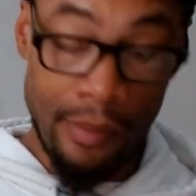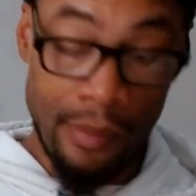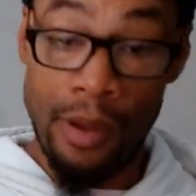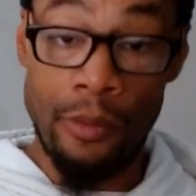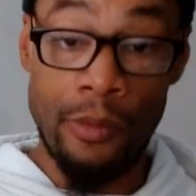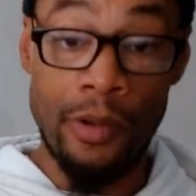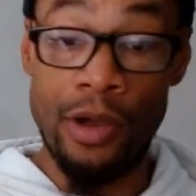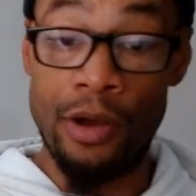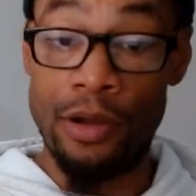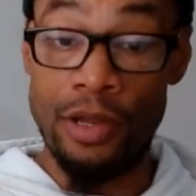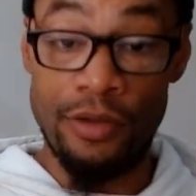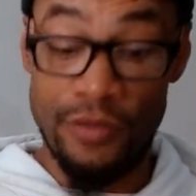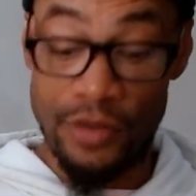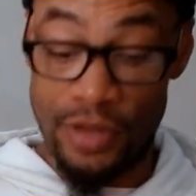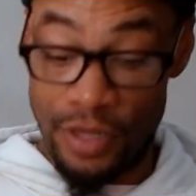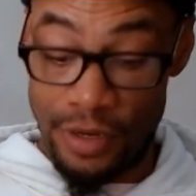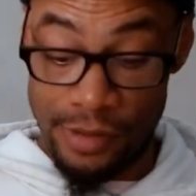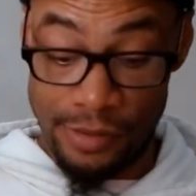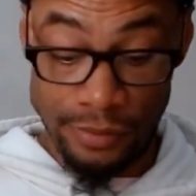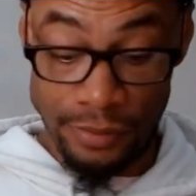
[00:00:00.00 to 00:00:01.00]
we're going to leave it
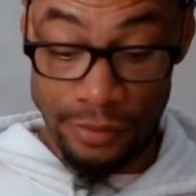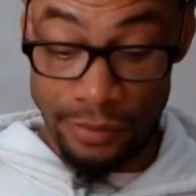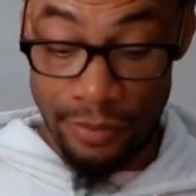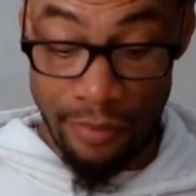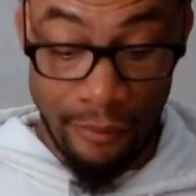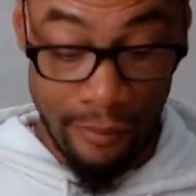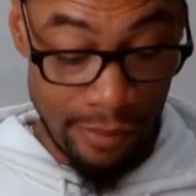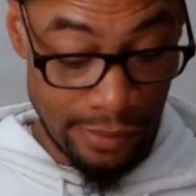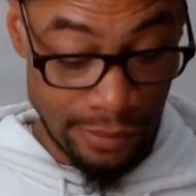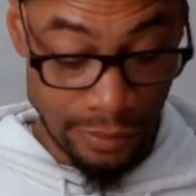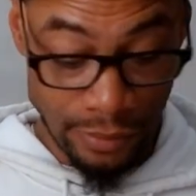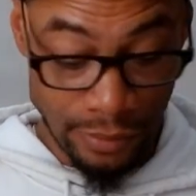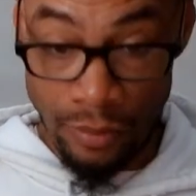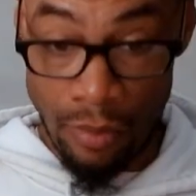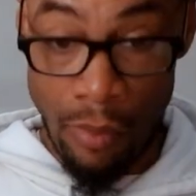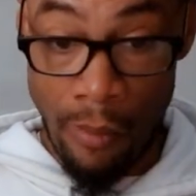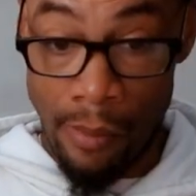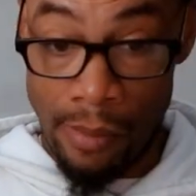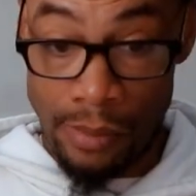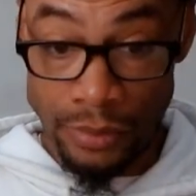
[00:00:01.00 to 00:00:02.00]
there.
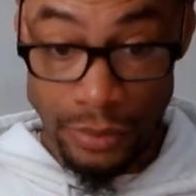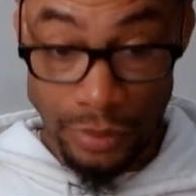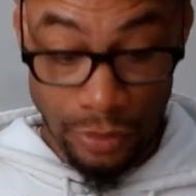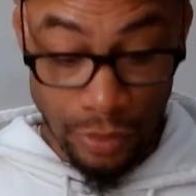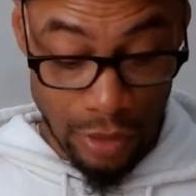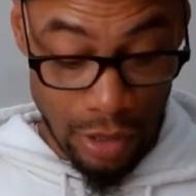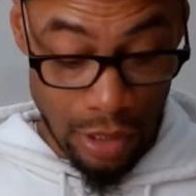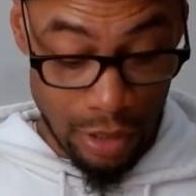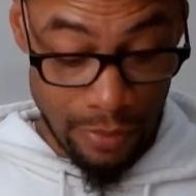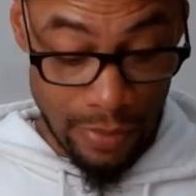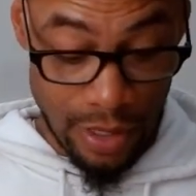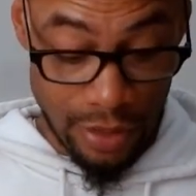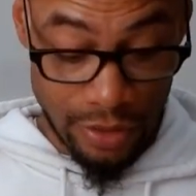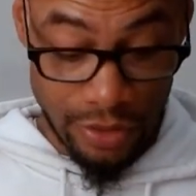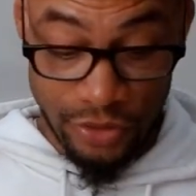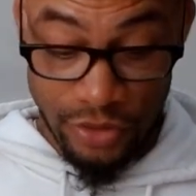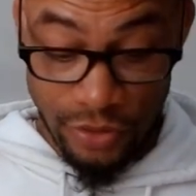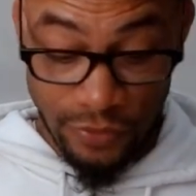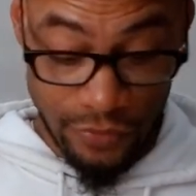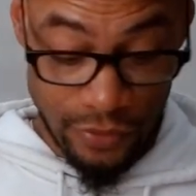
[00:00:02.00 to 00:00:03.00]
Went on about
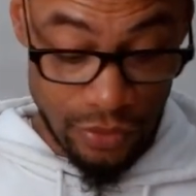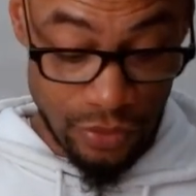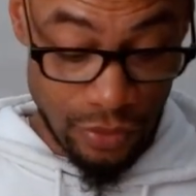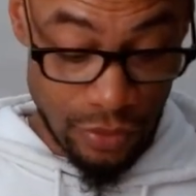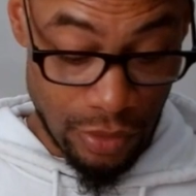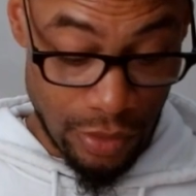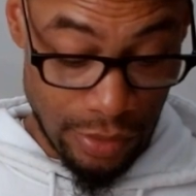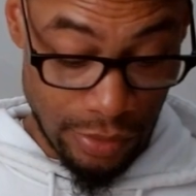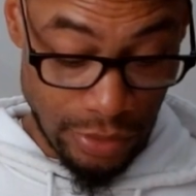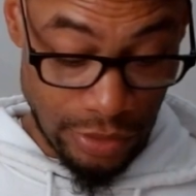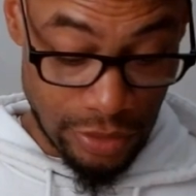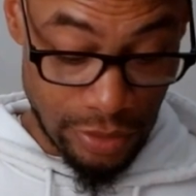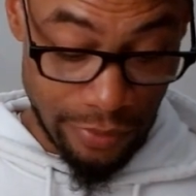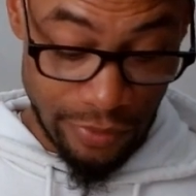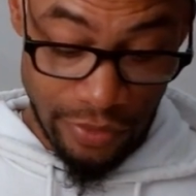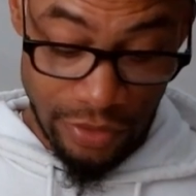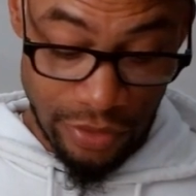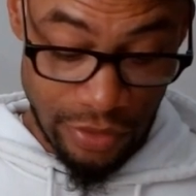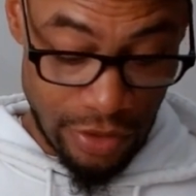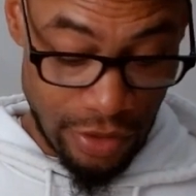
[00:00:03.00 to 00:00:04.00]
this shit for too long.
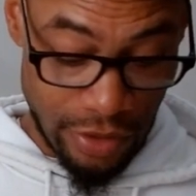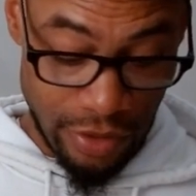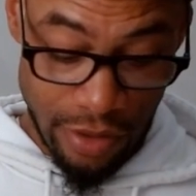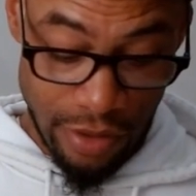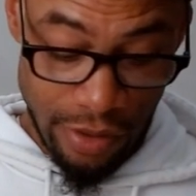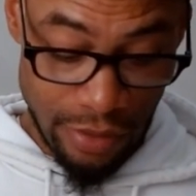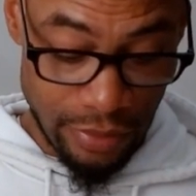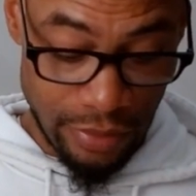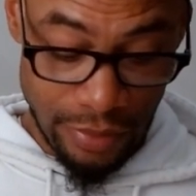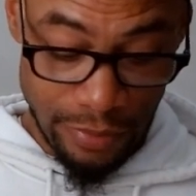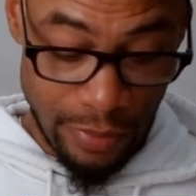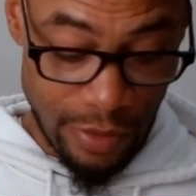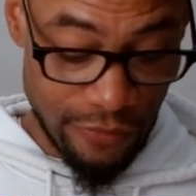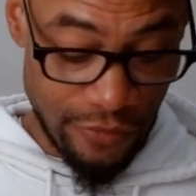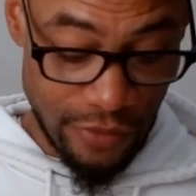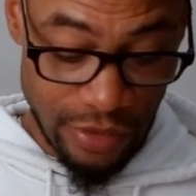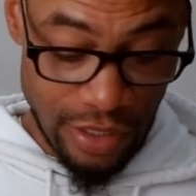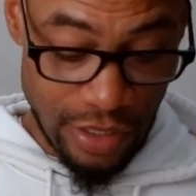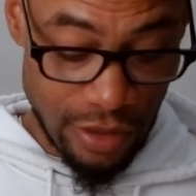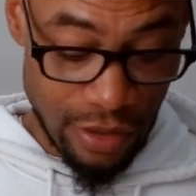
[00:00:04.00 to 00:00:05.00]
See, there you go.
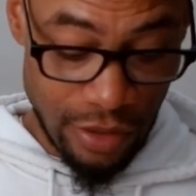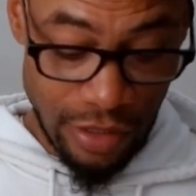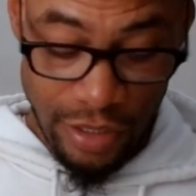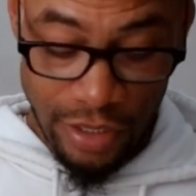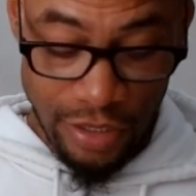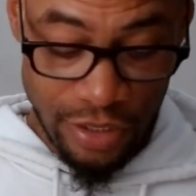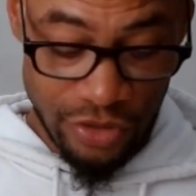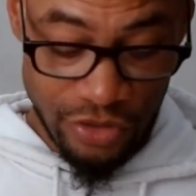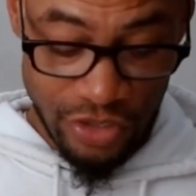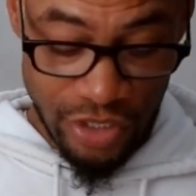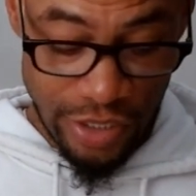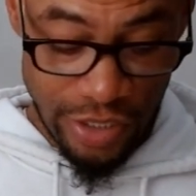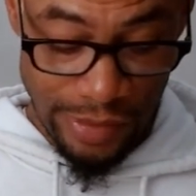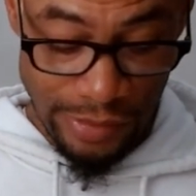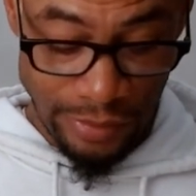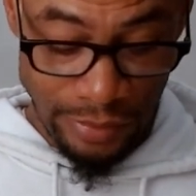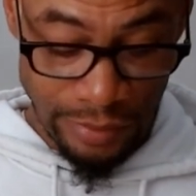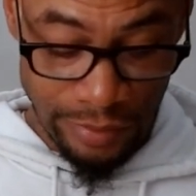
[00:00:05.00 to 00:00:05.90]
Motherfucker, they looking into shit.